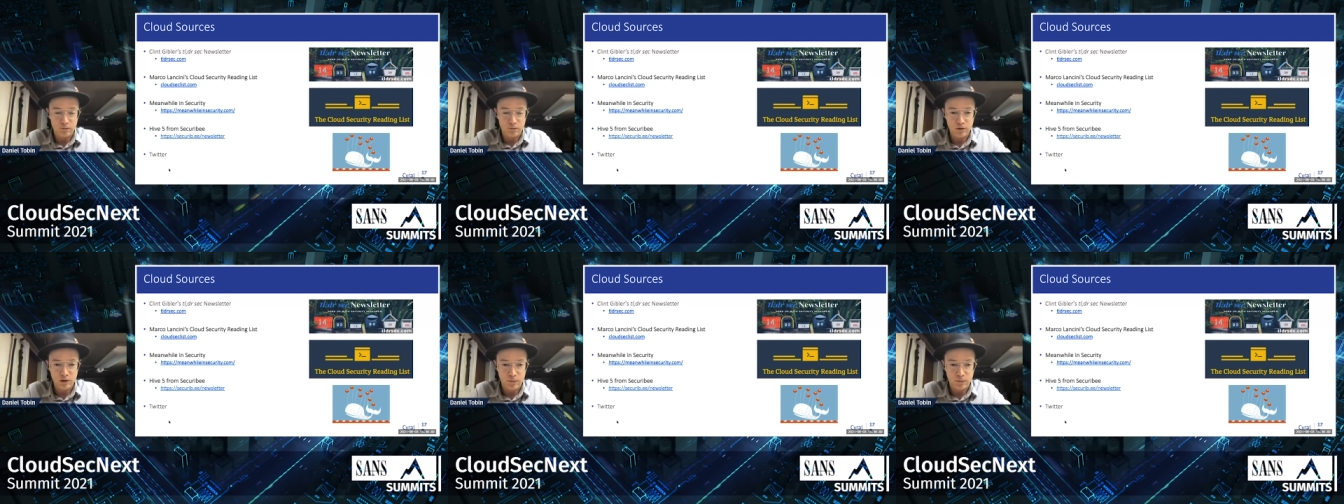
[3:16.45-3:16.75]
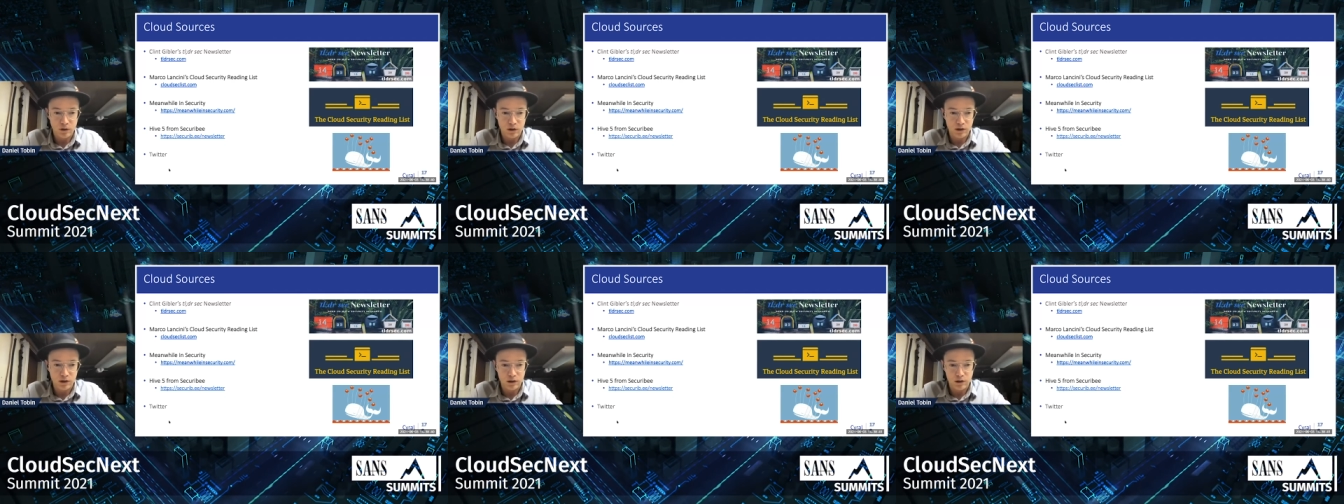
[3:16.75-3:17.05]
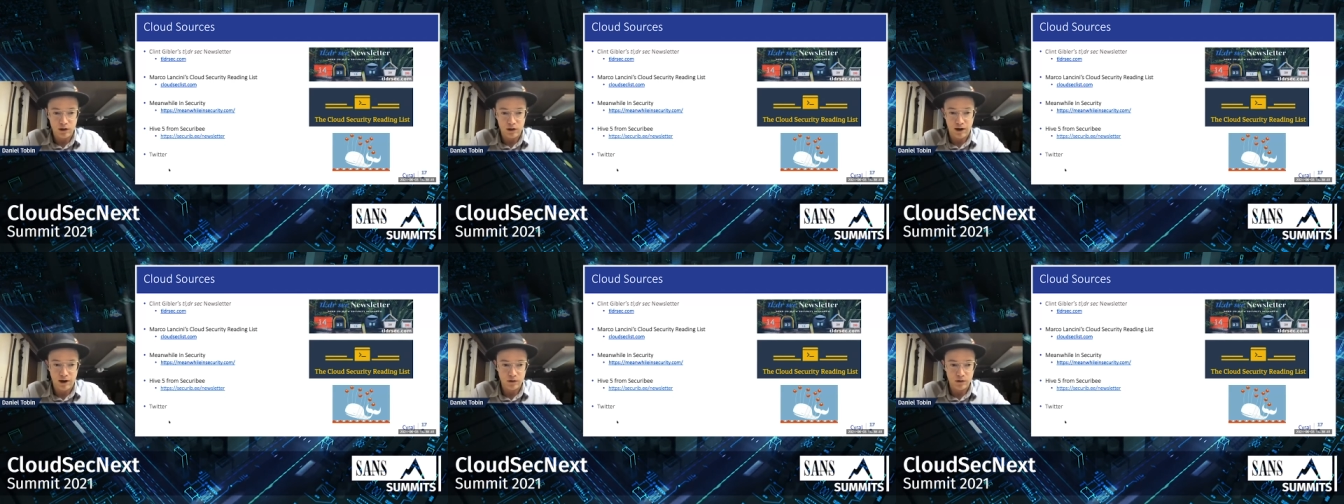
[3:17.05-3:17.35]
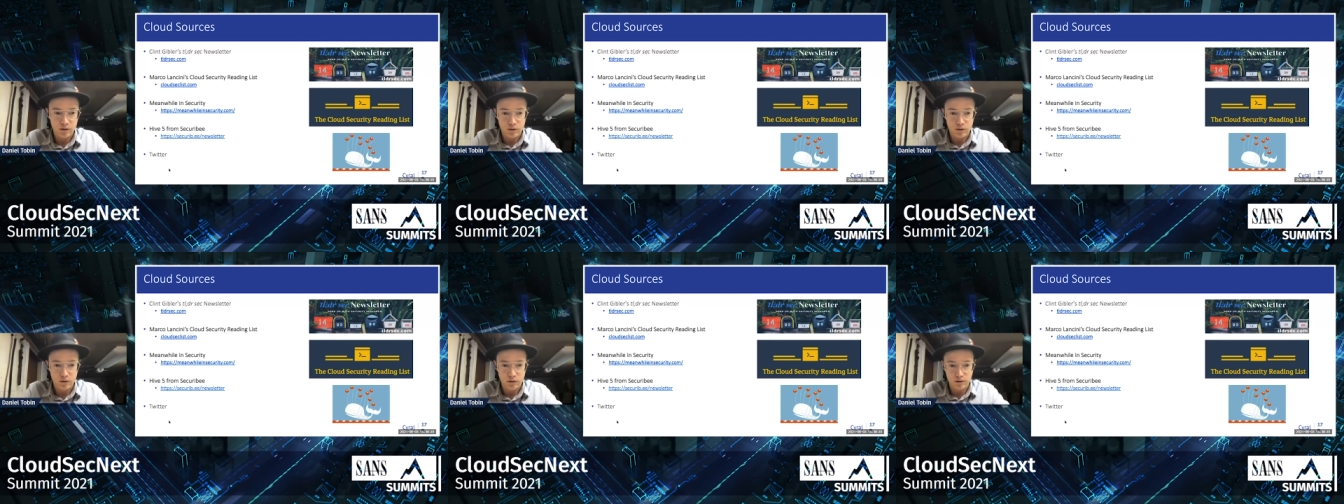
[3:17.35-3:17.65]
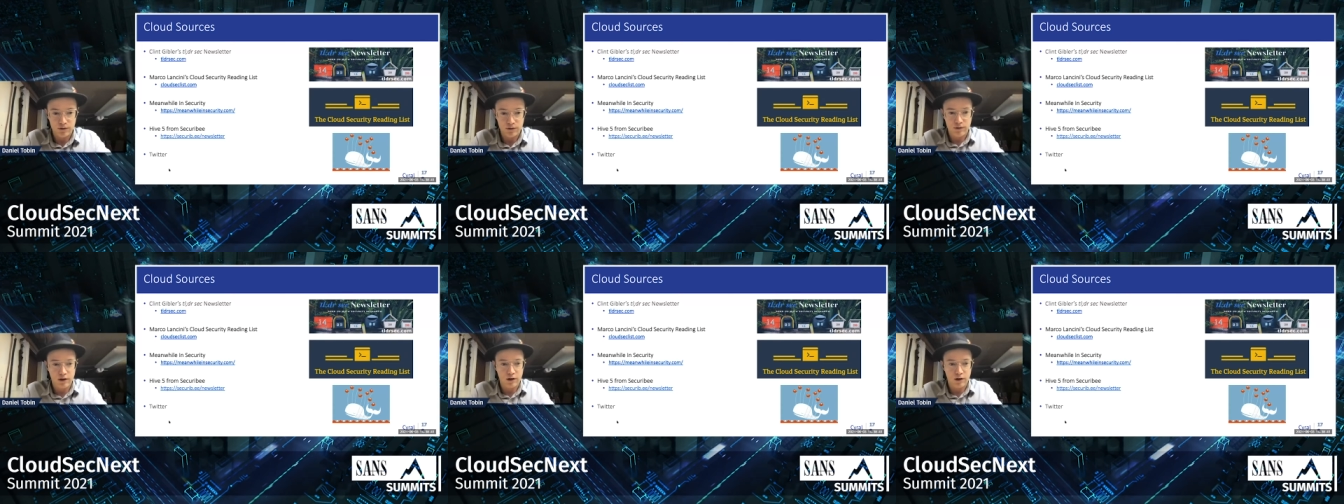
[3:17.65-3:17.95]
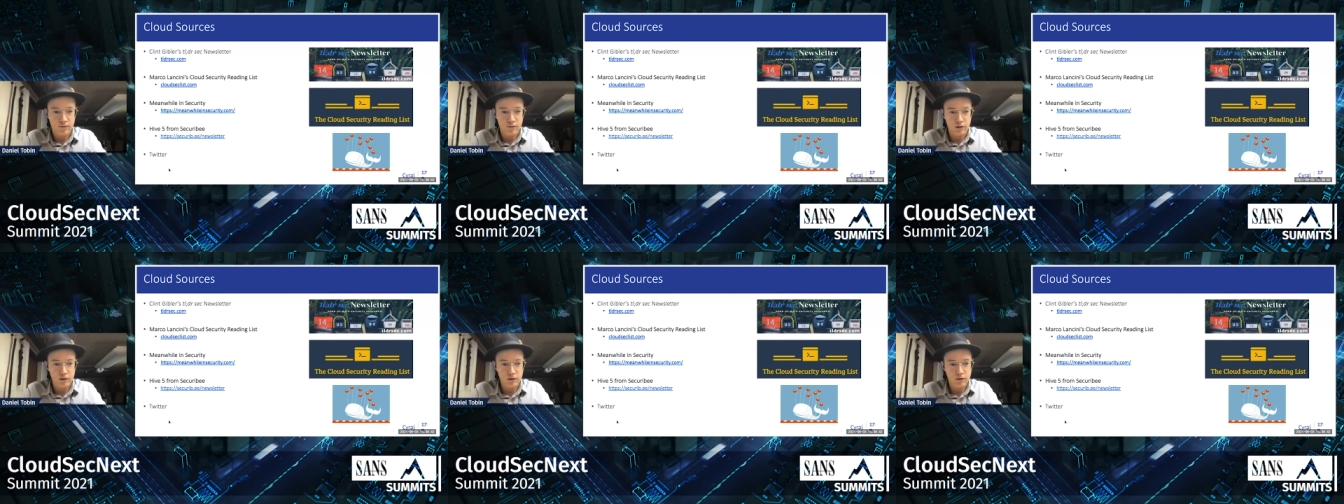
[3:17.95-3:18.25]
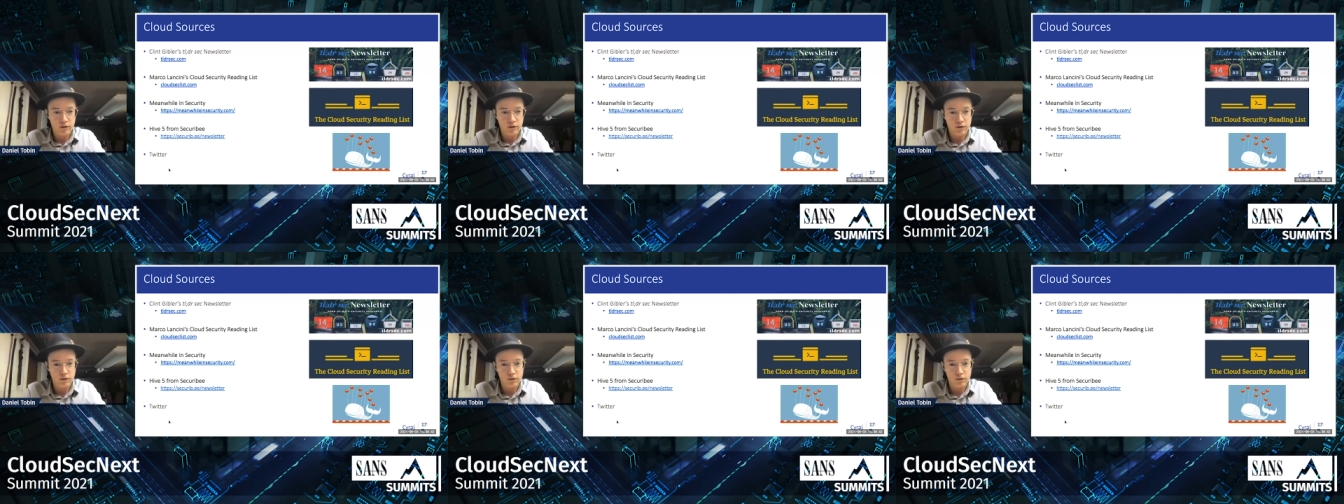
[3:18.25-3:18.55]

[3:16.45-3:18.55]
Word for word: some of the extras of it.